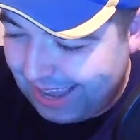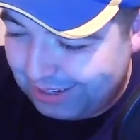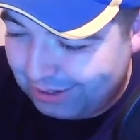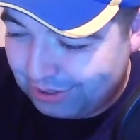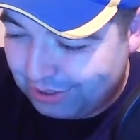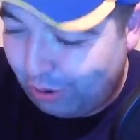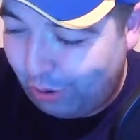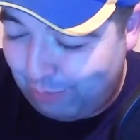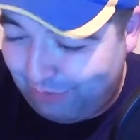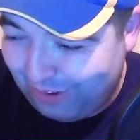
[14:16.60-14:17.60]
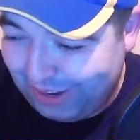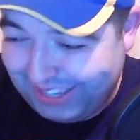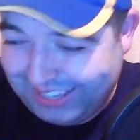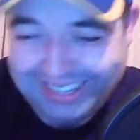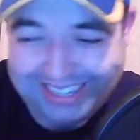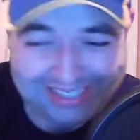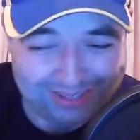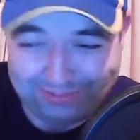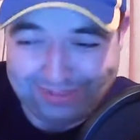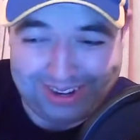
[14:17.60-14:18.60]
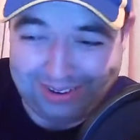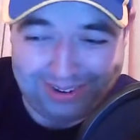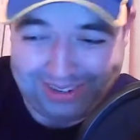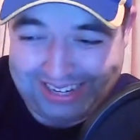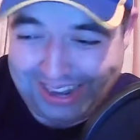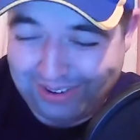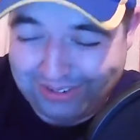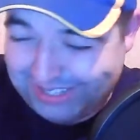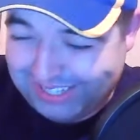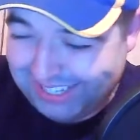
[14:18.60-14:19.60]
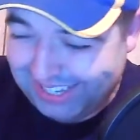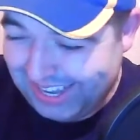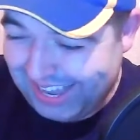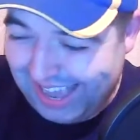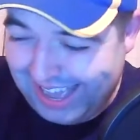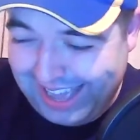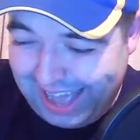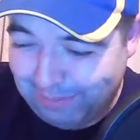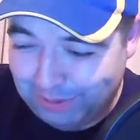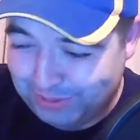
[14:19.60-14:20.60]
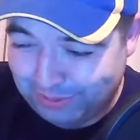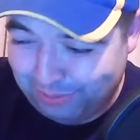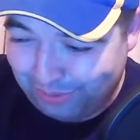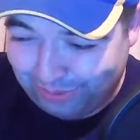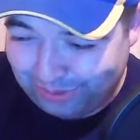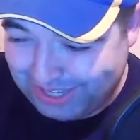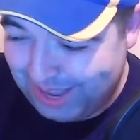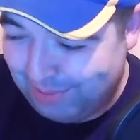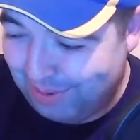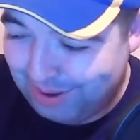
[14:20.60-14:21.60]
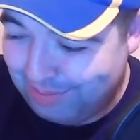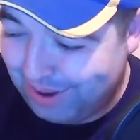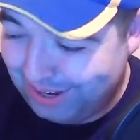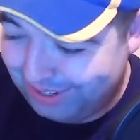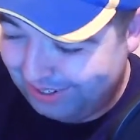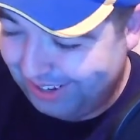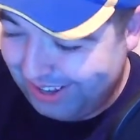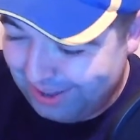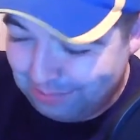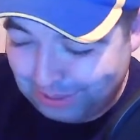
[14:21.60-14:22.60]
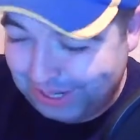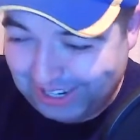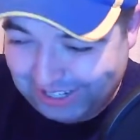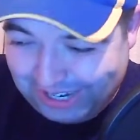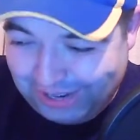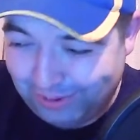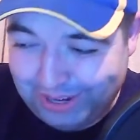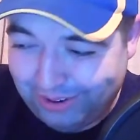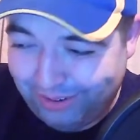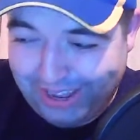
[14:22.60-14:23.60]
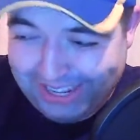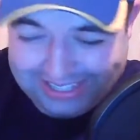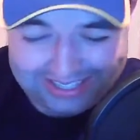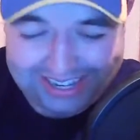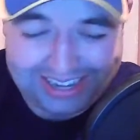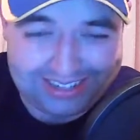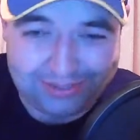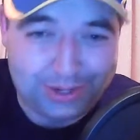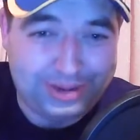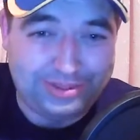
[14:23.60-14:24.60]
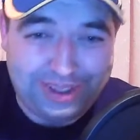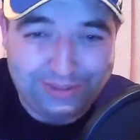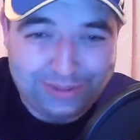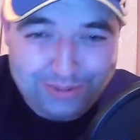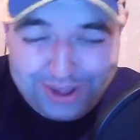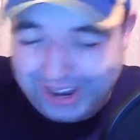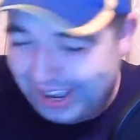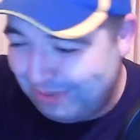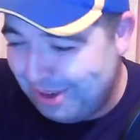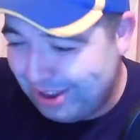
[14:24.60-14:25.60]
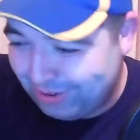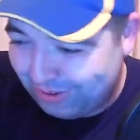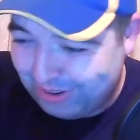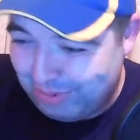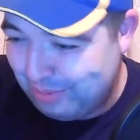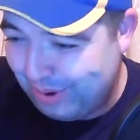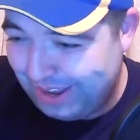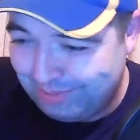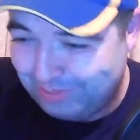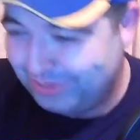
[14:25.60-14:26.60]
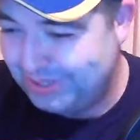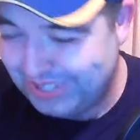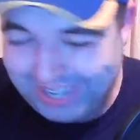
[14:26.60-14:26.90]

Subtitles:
look at, hopefully something out of the clouds happens with Broker's Tip, and he might potentially win the race at 25-1. I'm not holding my breath, but